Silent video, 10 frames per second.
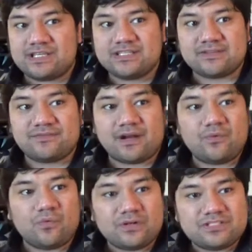He's a very
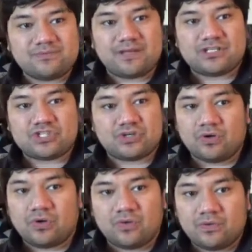one
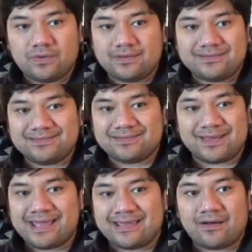dimensional
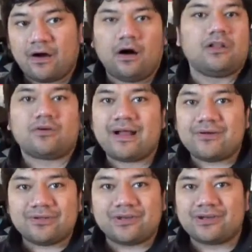like, all
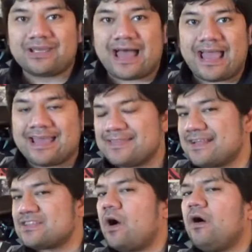around good guy, and
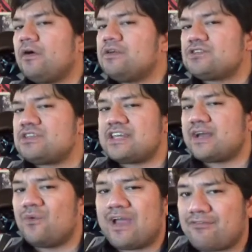that's all you should
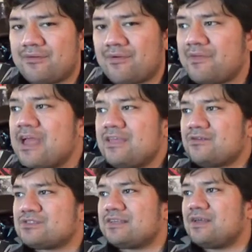take away from him.
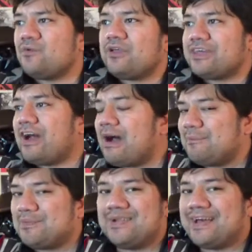There's nothing really
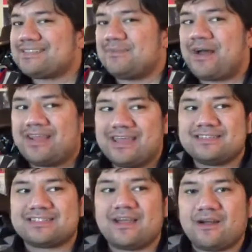complex about
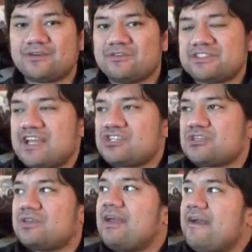his
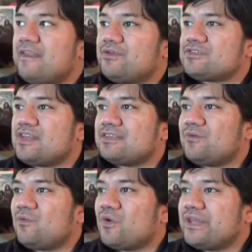characterization. There's
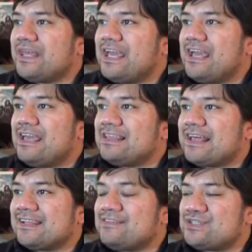nothing really
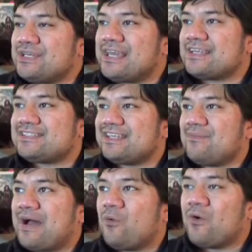that leaves you guessing
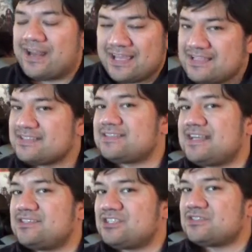about what his
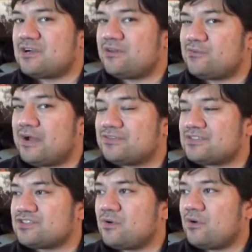intentions are throughout the
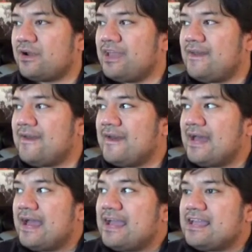story.
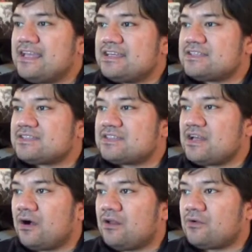He is the
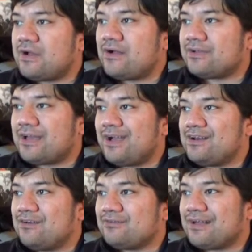all around
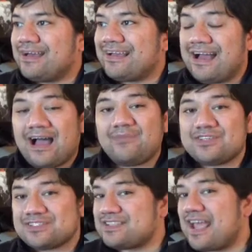kind of like, I'm
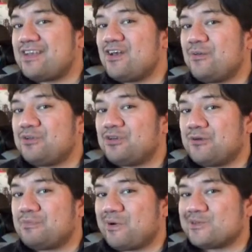the stand up
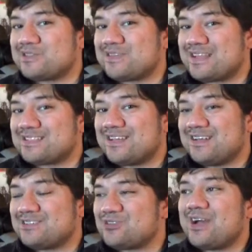good person that's
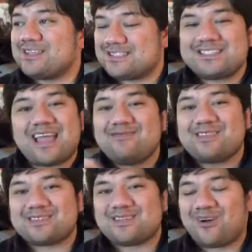gonna try to save
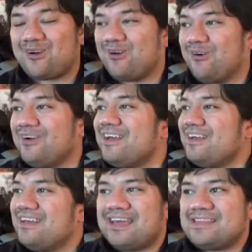this girl,
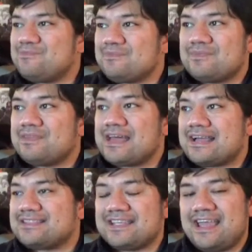and
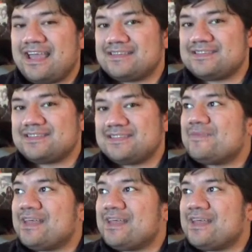that's it.